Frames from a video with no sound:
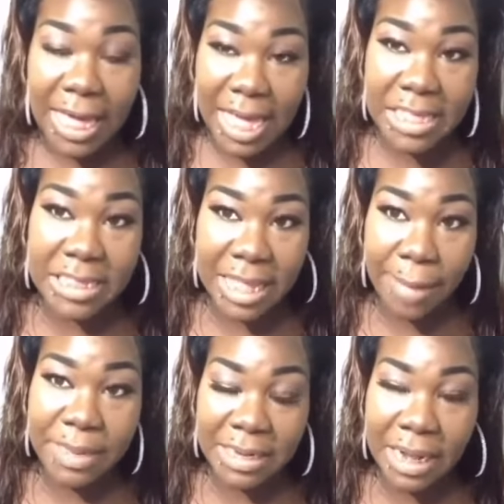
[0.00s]
it's
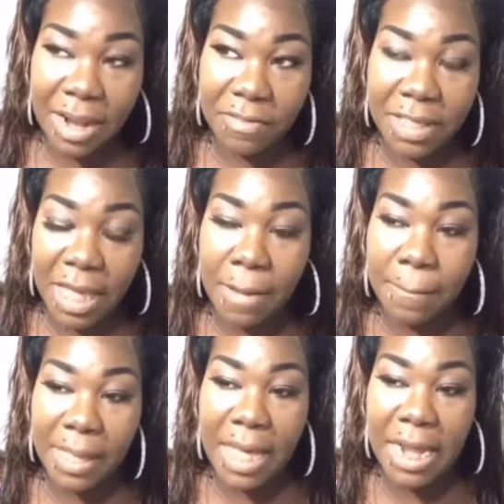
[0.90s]
damaging and everything,
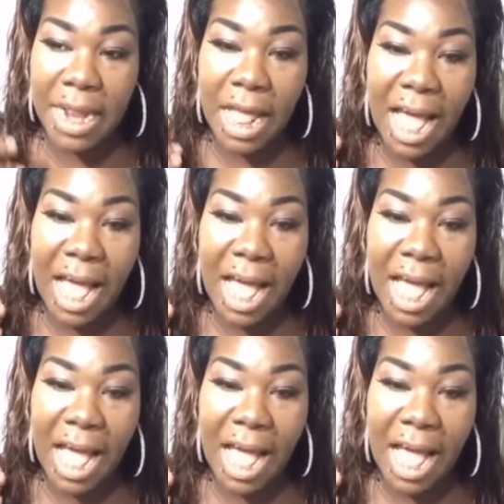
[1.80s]
but